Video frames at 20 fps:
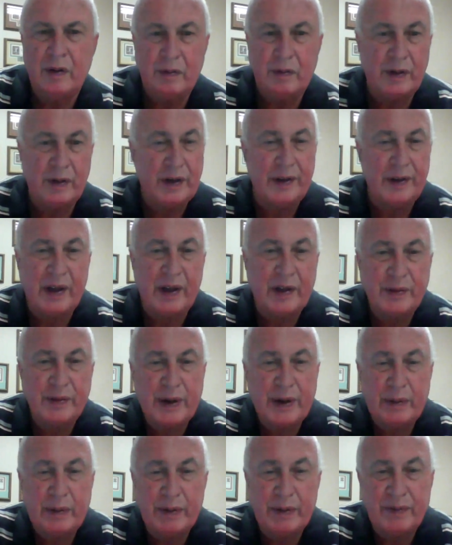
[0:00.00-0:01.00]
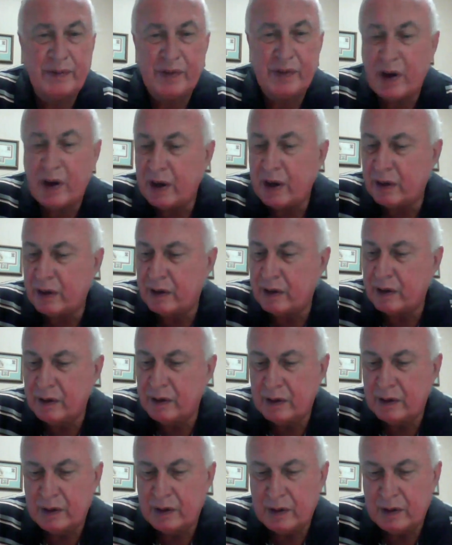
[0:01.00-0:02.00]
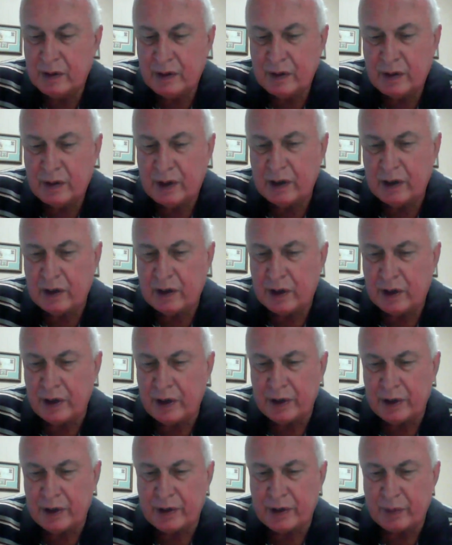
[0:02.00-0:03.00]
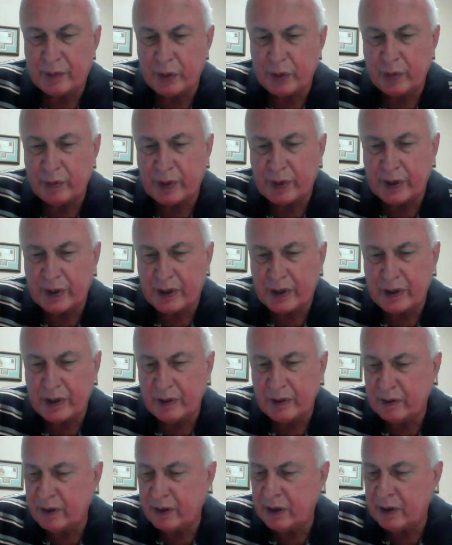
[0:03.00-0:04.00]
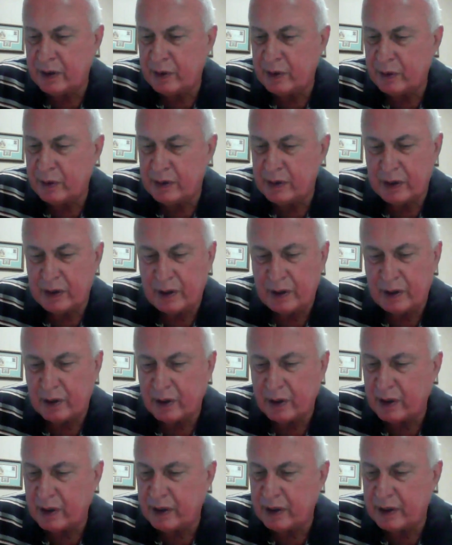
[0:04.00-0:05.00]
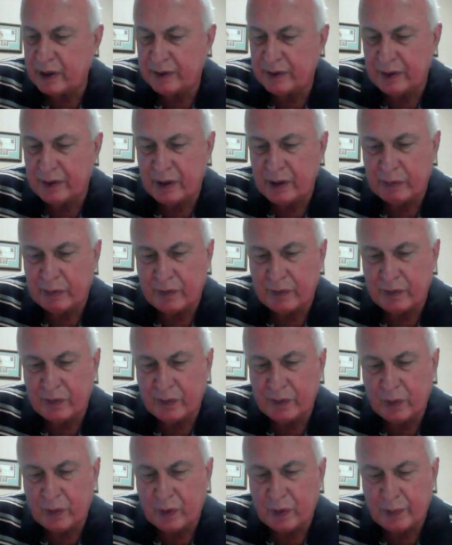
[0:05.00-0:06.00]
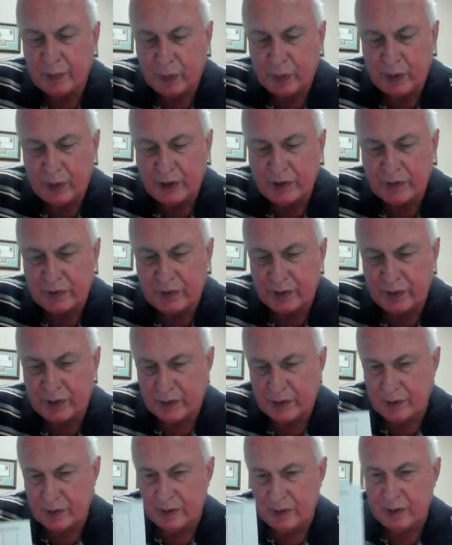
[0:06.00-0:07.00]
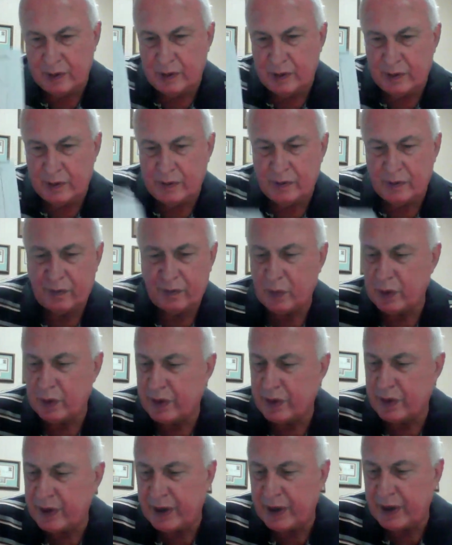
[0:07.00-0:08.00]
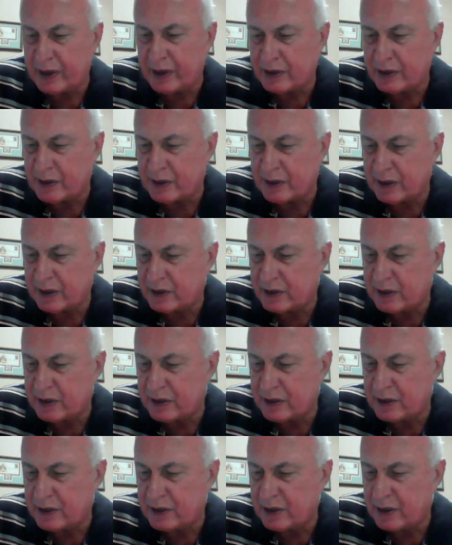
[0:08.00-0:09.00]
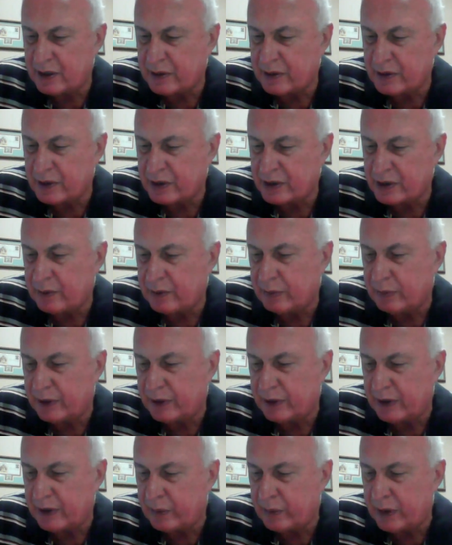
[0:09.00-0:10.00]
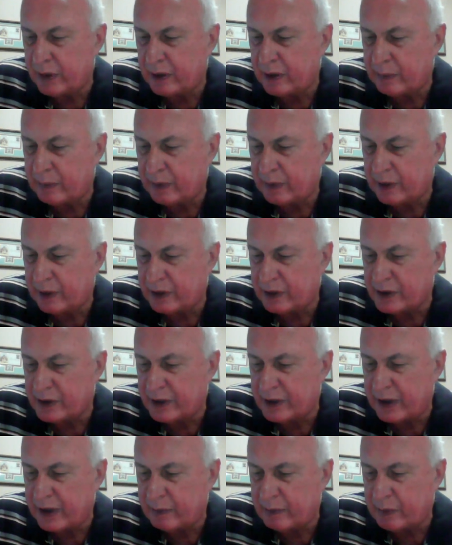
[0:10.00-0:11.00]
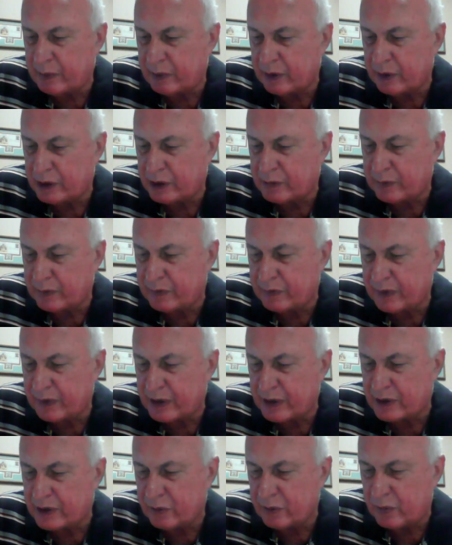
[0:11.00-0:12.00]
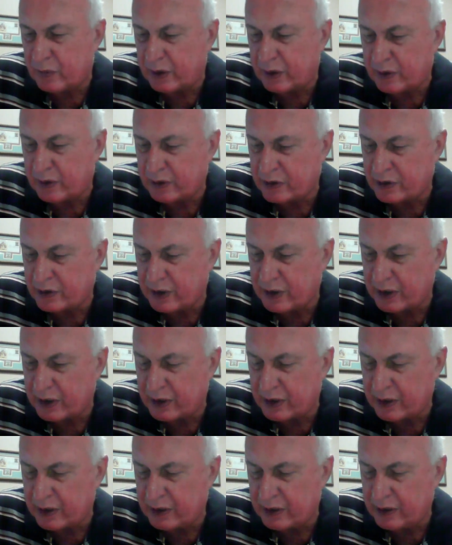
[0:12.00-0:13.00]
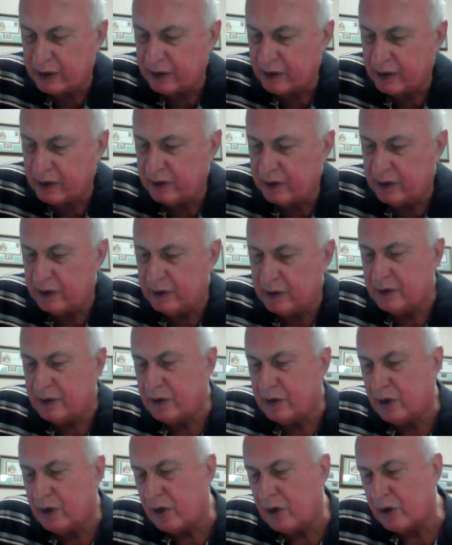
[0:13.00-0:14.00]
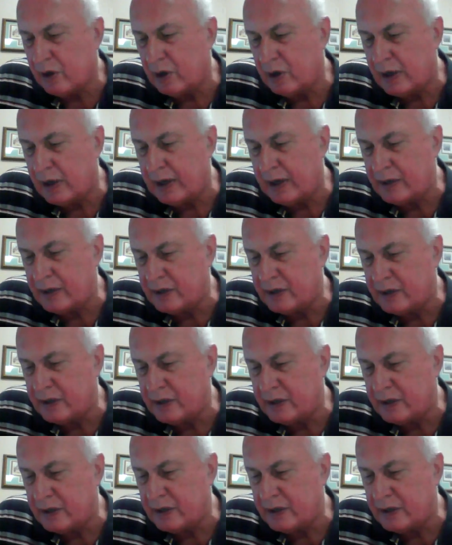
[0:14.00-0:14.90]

Yeah, that's probably fine. And looking at the rubric, you know, you're looking at number 4 points for 4 things, and it says it's completely readable, understandable, looks professional, well constructed. All the lines,